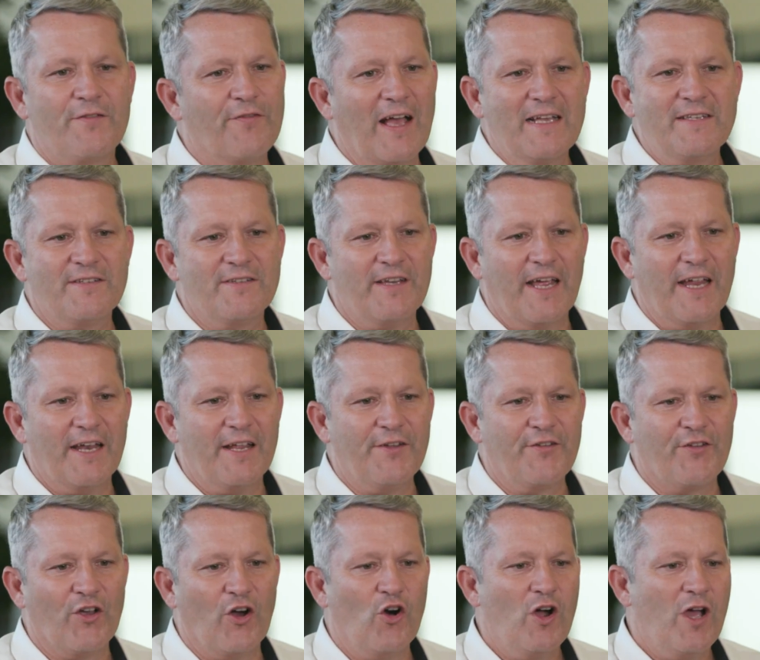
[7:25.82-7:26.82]
fascinating.
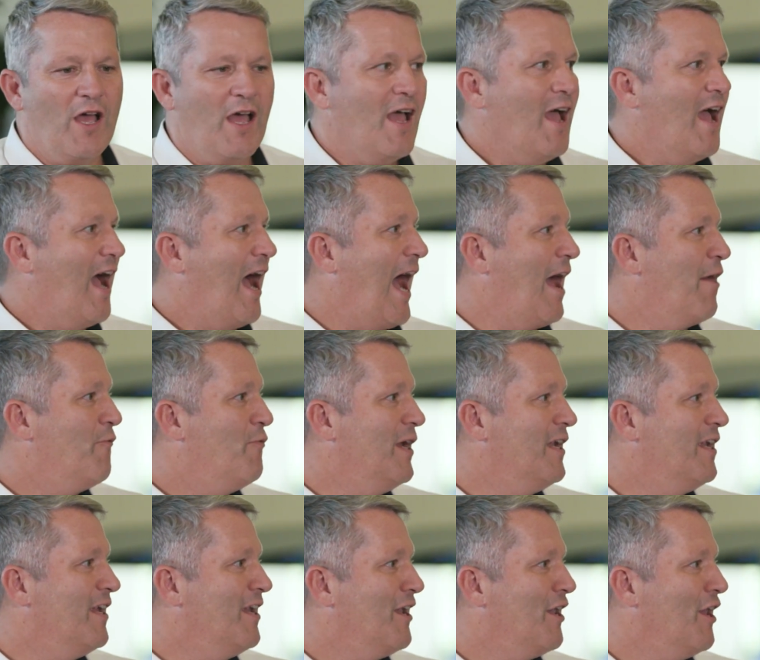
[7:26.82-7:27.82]
So I
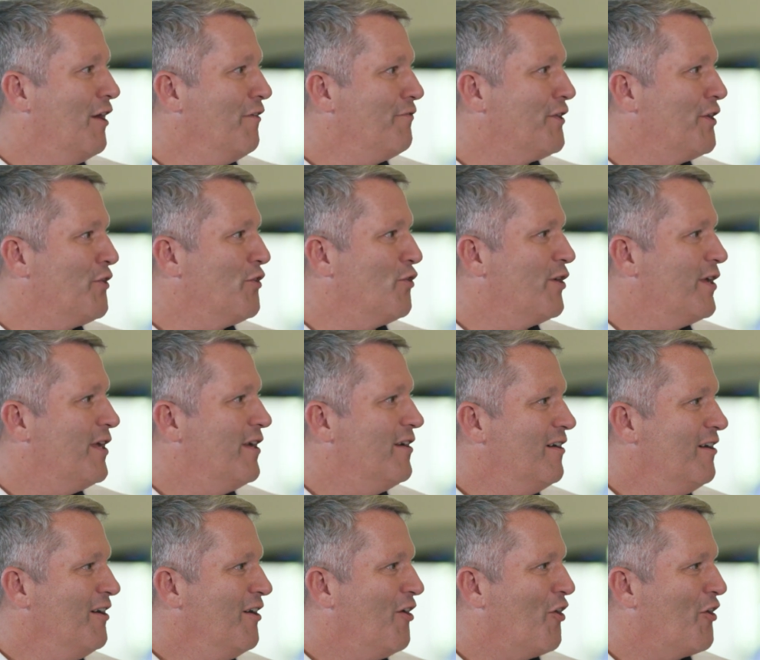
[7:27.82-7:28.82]
really love that you're
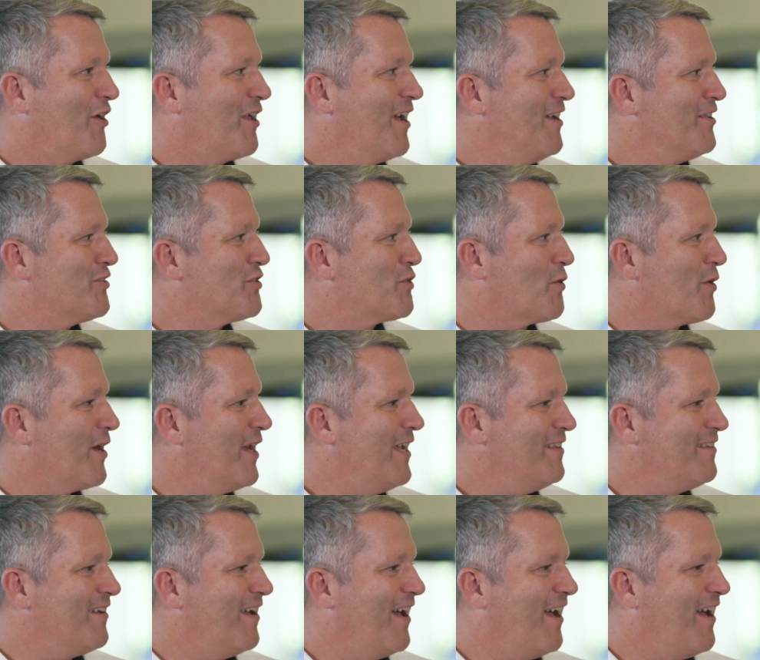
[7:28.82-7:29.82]
here. Okay, it's
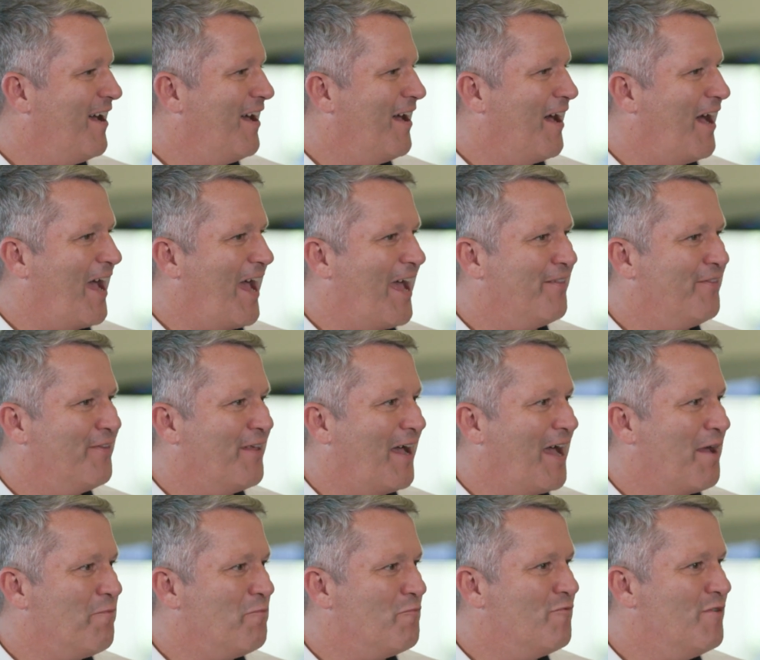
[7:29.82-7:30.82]
great. And
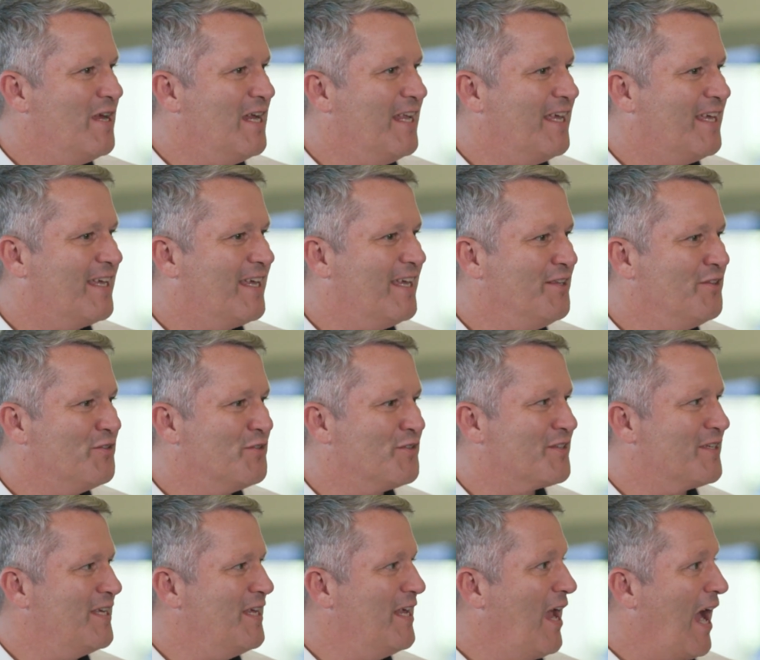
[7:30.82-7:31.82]
I'm really keen to
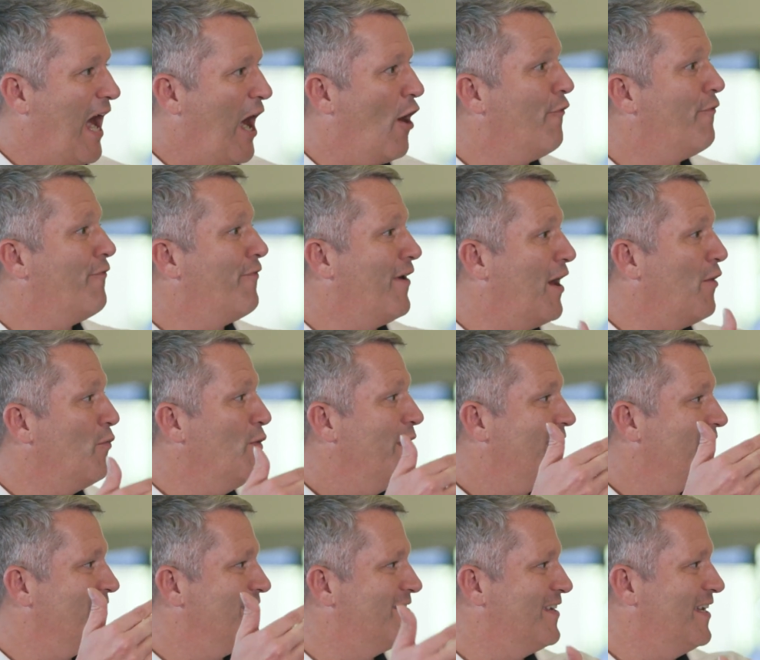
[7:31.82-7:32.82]
see how far we
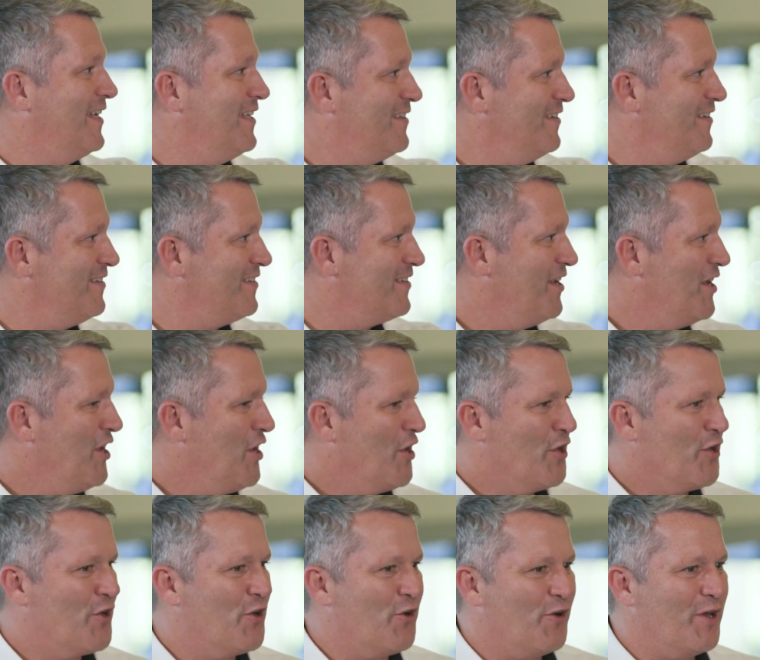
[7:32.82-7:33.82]
can take this.
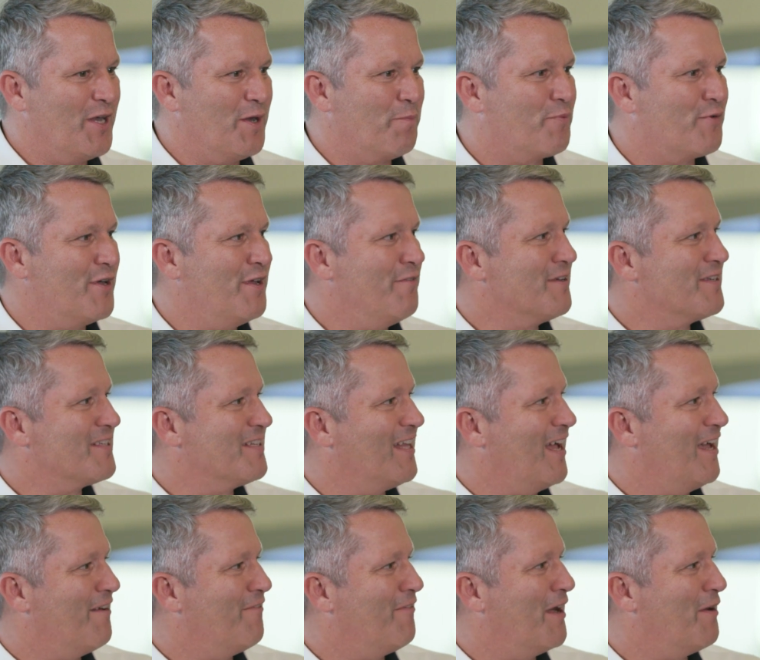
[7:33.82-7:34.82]
In a previous
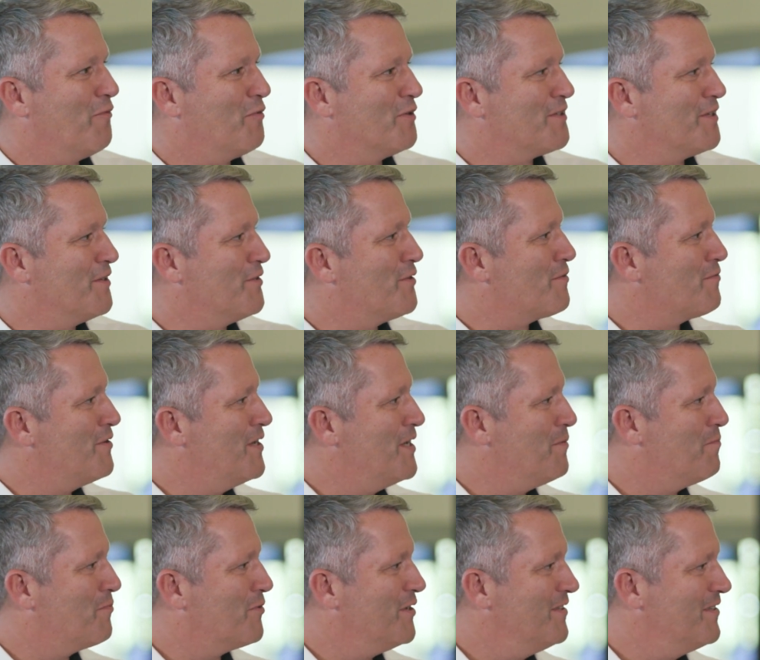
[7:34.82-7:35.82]
life, I was in
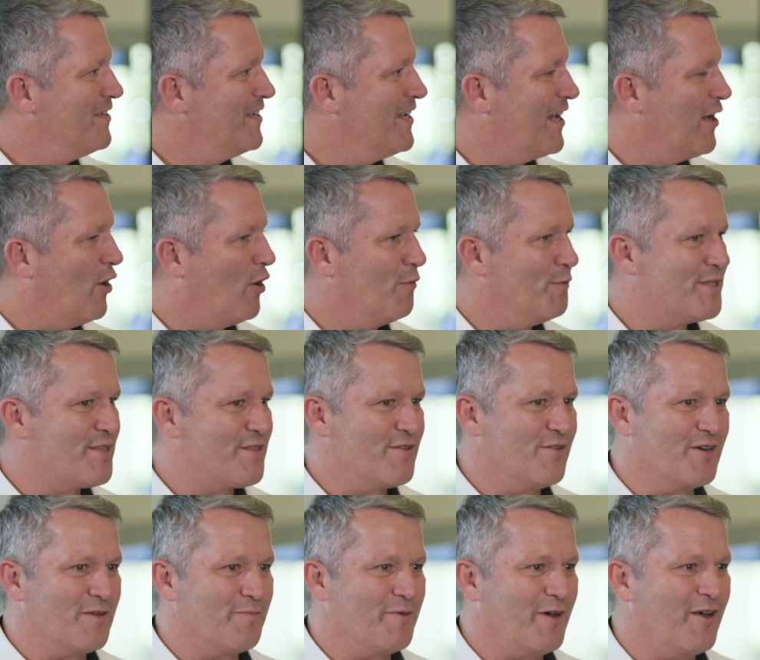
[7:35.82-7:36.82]
3D printing, and I always
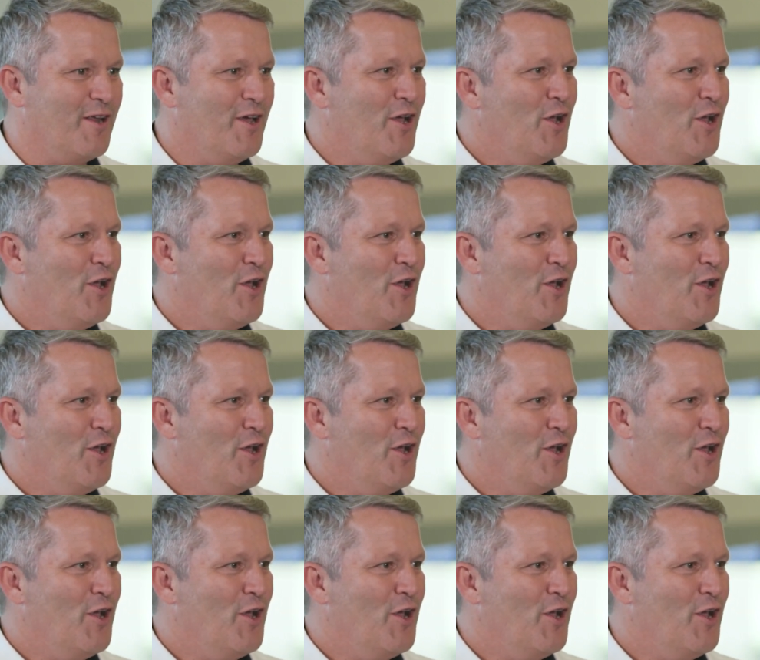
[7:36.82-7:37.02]
thought about,